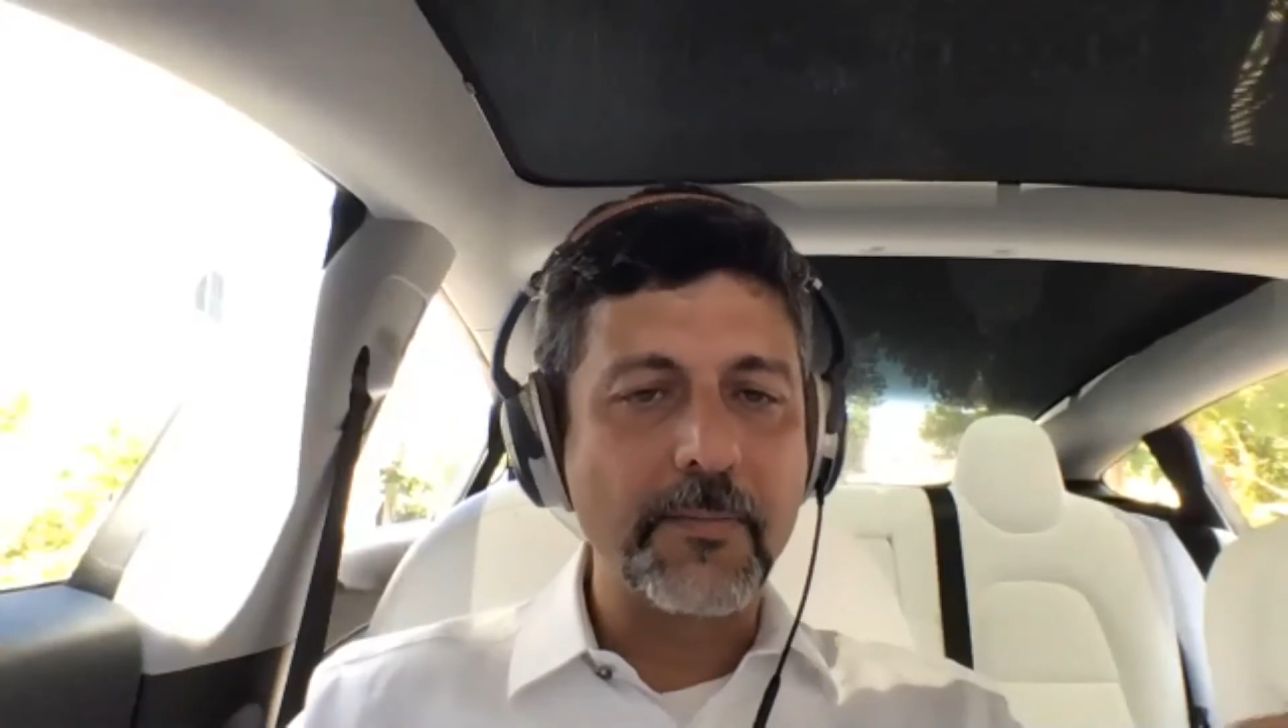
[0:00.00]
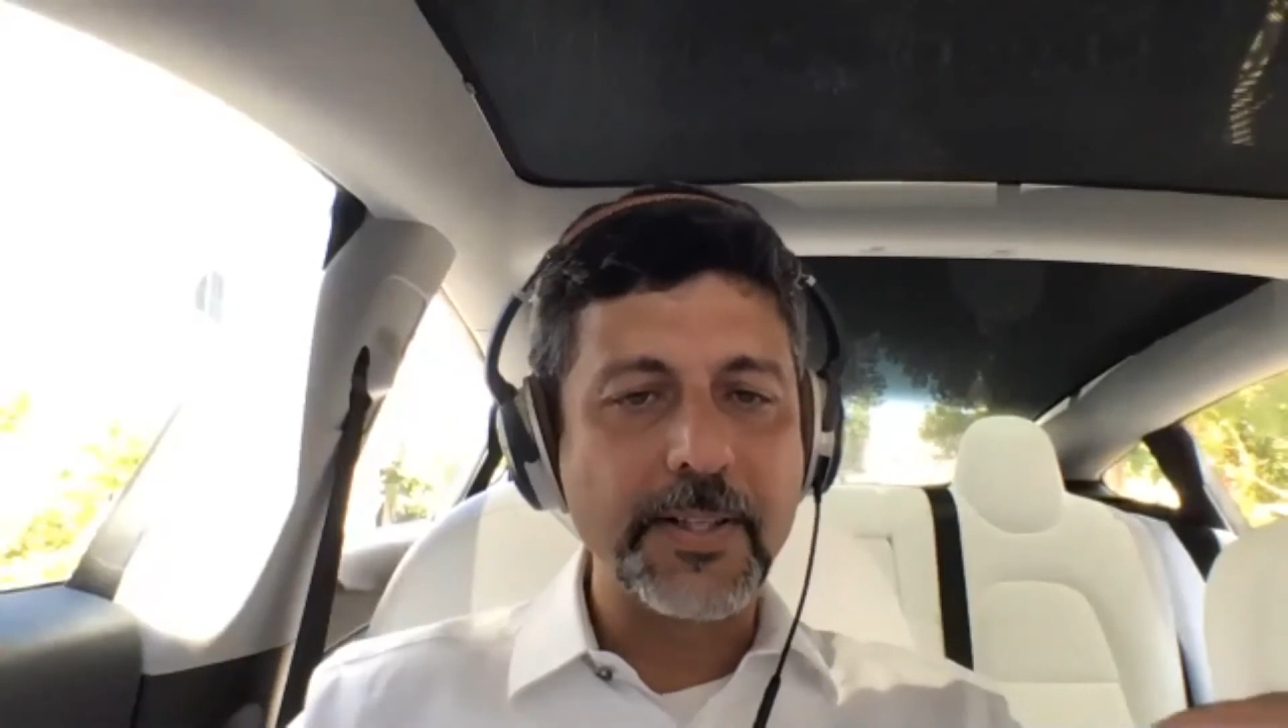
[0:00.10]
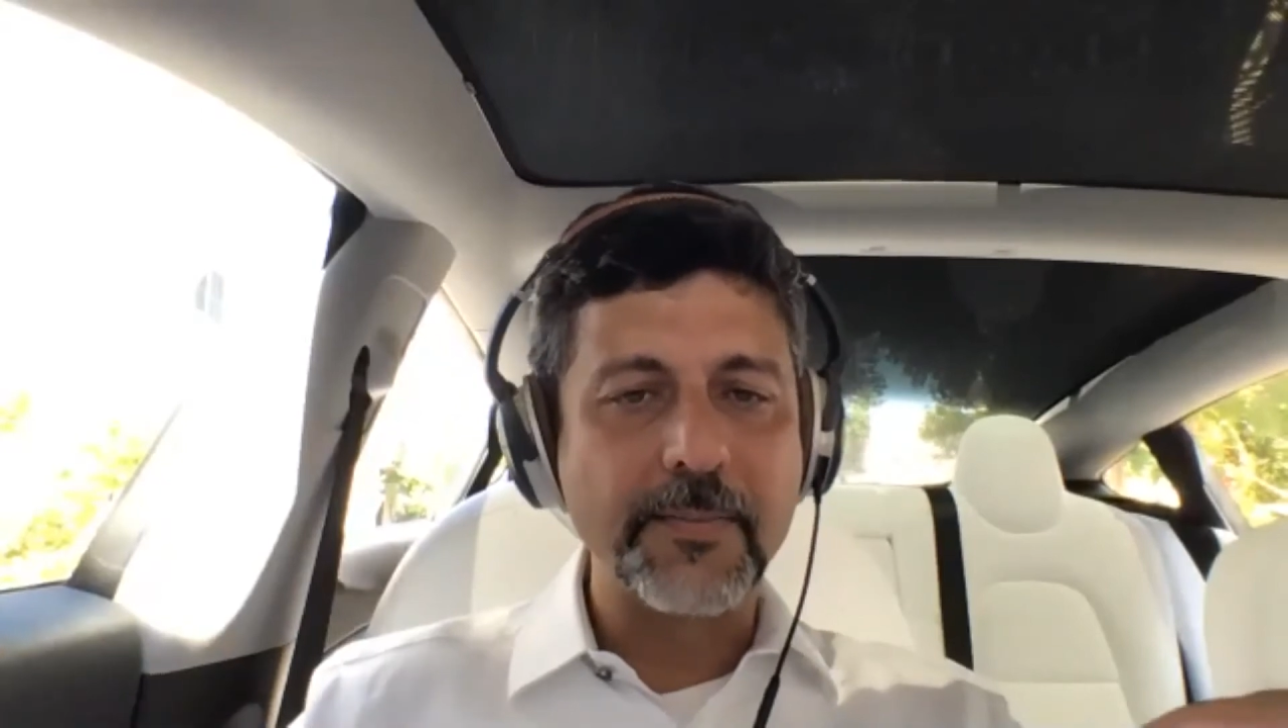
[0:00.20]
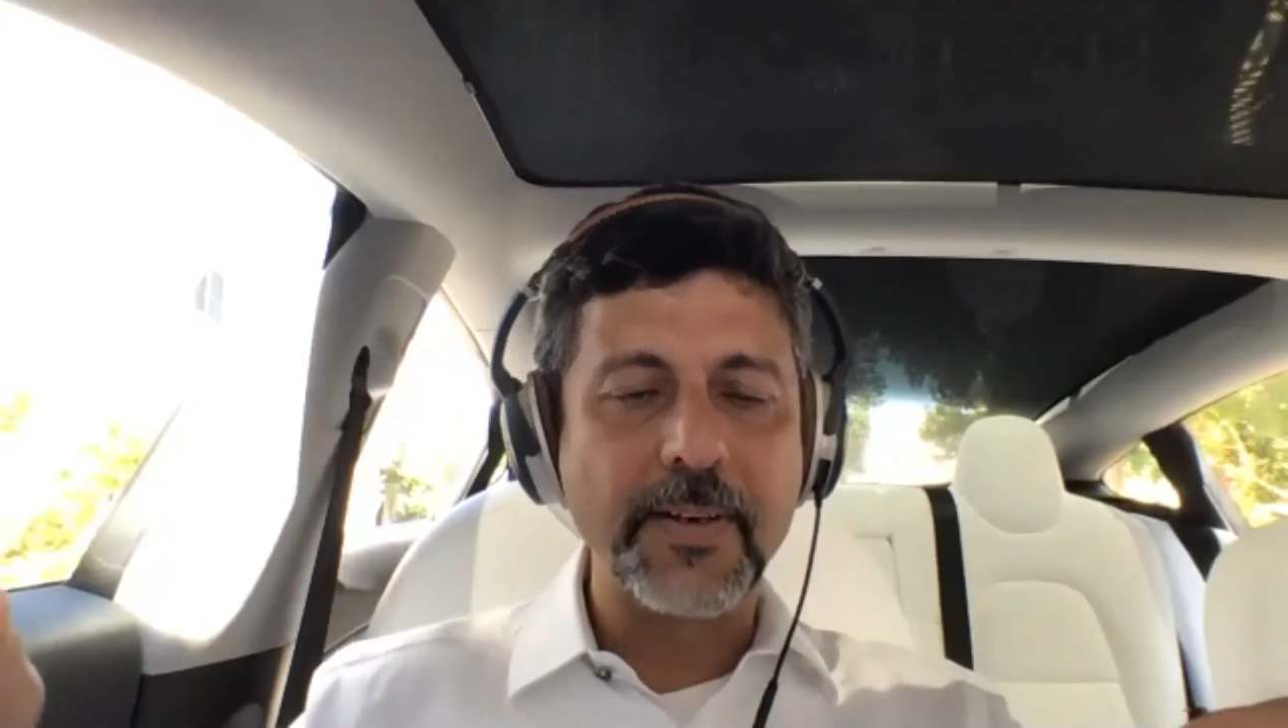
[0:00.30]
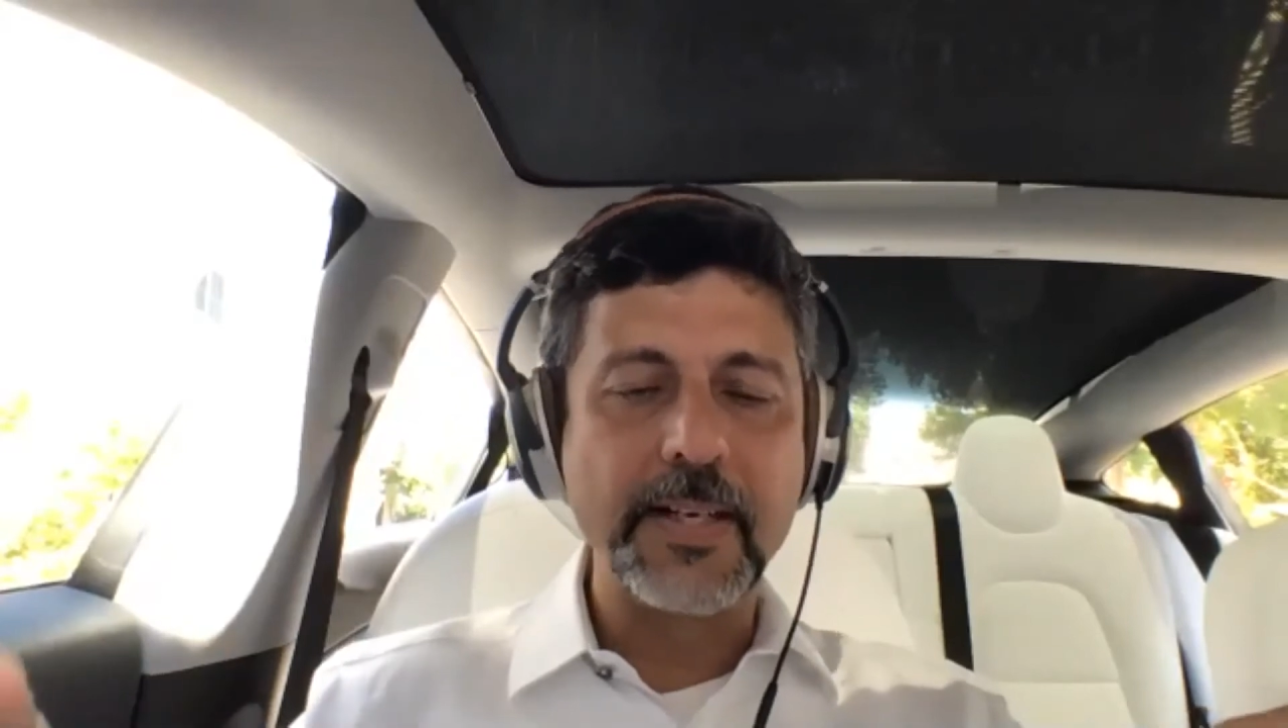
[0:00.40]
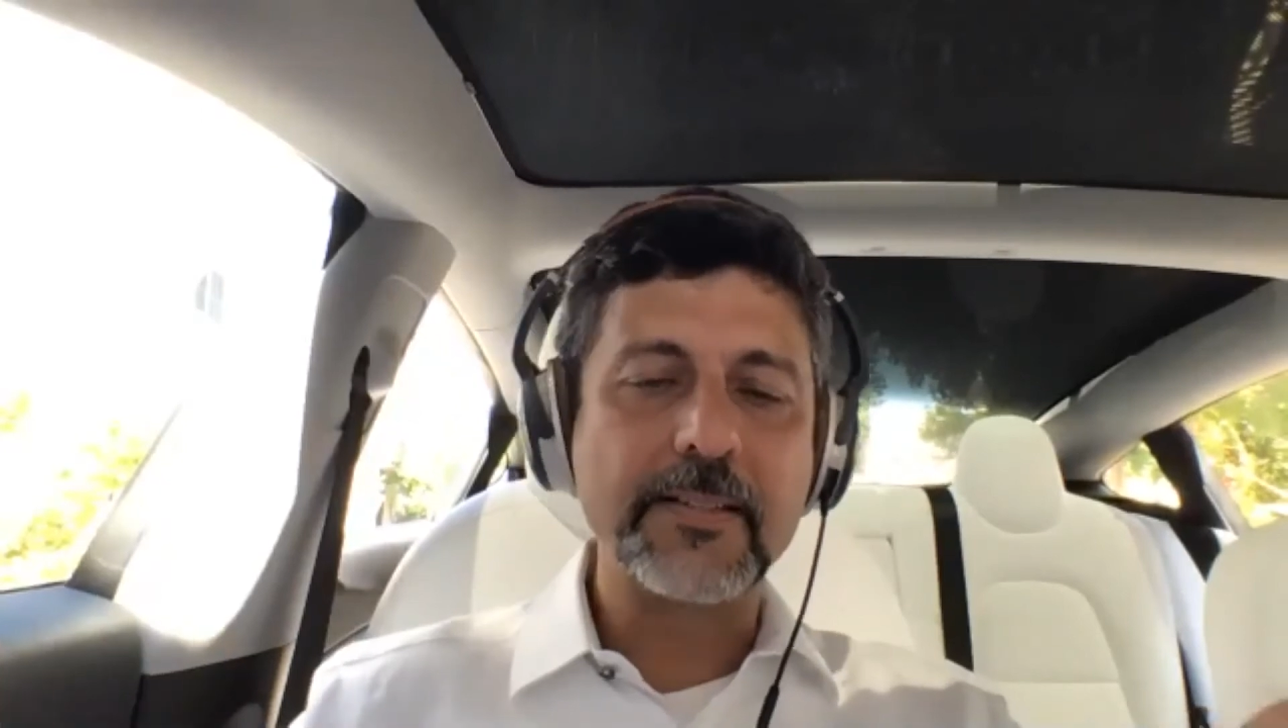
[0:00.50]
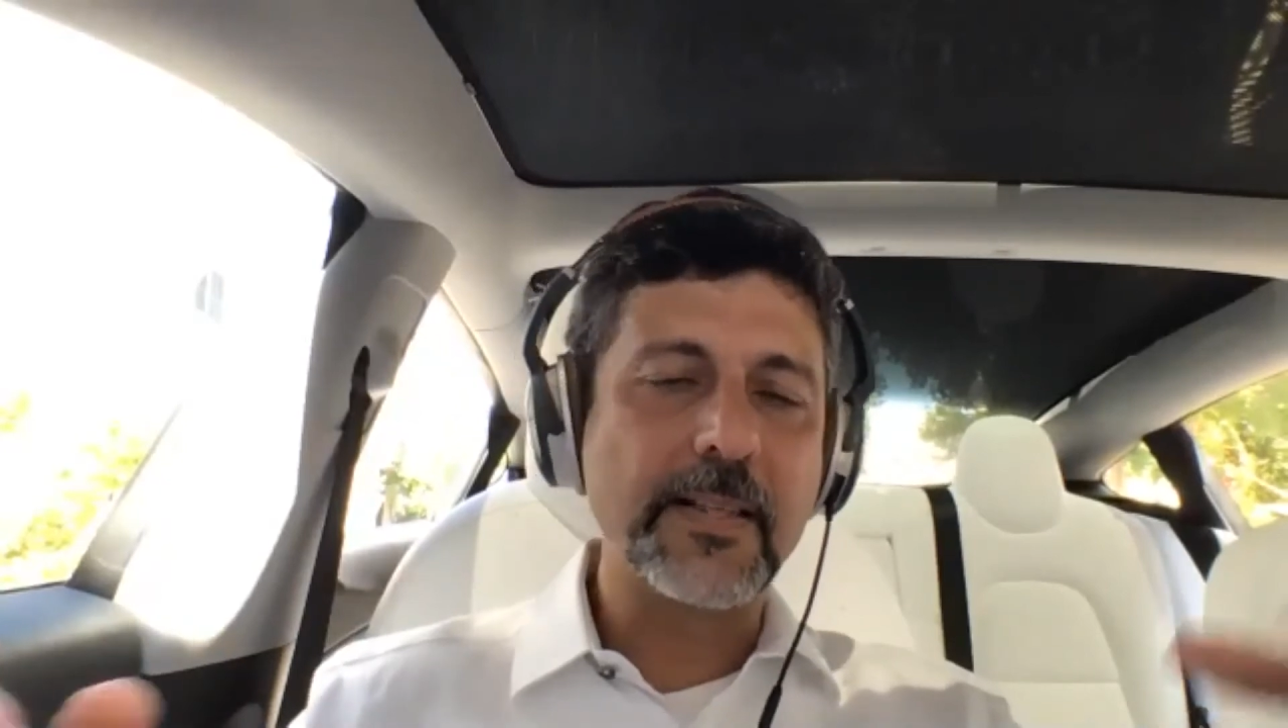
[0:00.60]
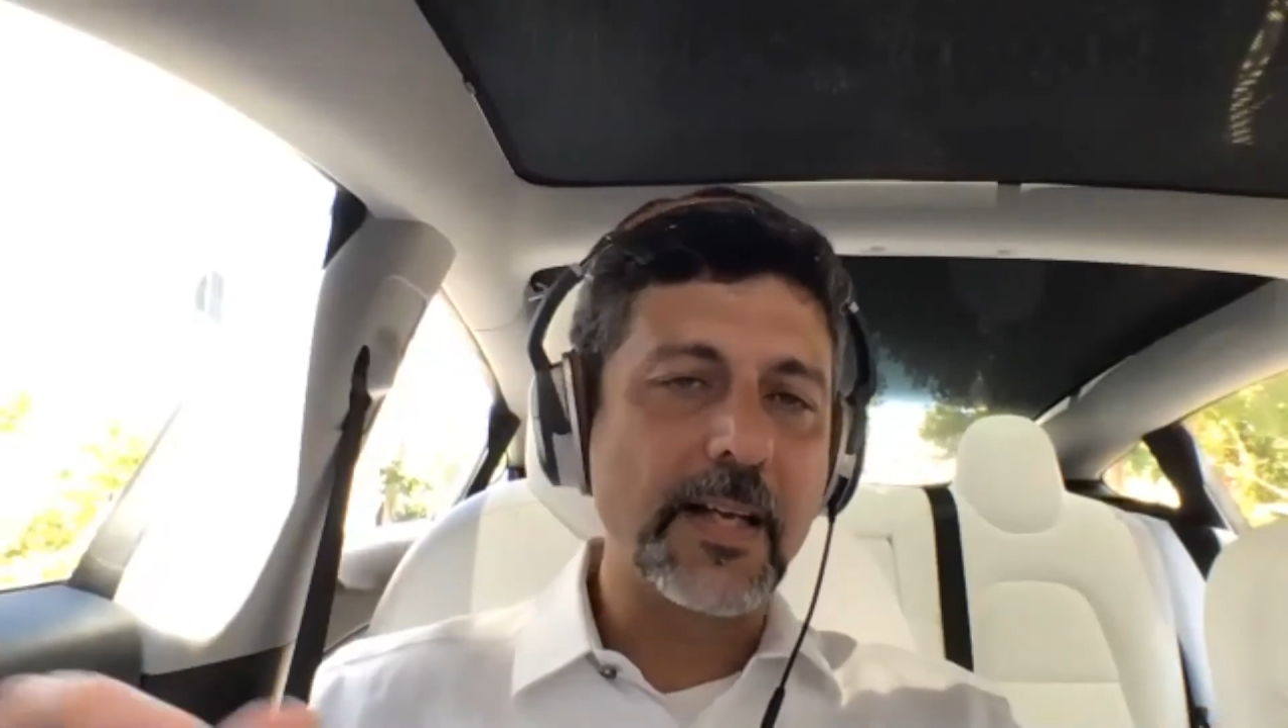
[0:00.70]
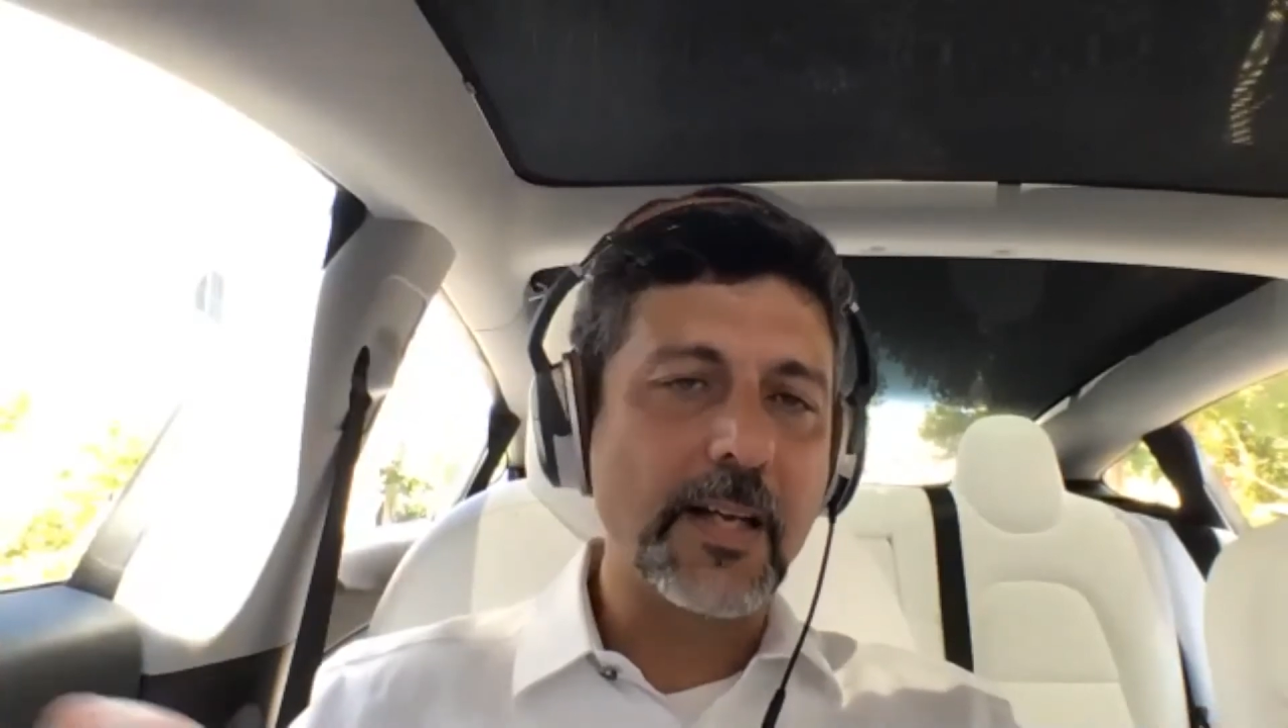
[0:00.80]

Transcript: where the vents are,